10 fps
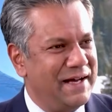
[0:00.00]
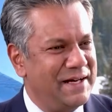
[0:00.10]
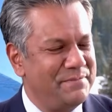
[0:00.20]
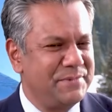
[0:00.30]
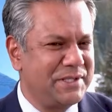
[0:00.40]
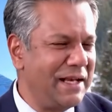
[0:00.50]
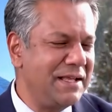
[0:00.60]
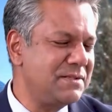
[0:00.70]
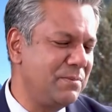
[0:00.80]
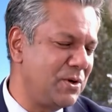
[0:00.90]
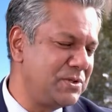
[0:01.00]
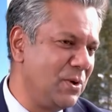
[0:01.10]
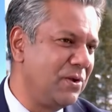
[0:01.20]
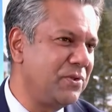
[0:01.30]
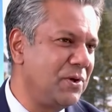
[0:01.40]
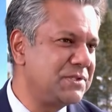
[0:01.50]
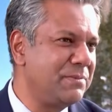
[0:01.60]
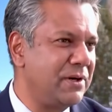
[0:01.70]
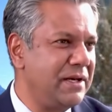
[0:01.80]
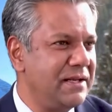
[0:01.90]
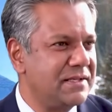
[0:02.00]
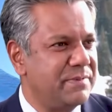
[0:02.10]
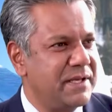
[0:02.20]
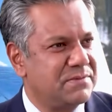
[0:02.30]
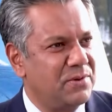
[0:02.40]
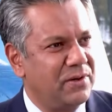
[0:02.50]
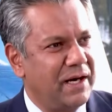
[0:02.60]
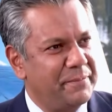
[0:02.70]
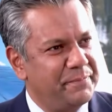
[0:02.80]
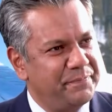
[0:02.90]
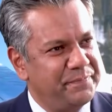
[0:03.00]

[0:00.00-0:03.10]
um, tell us about your thoughts about india's space program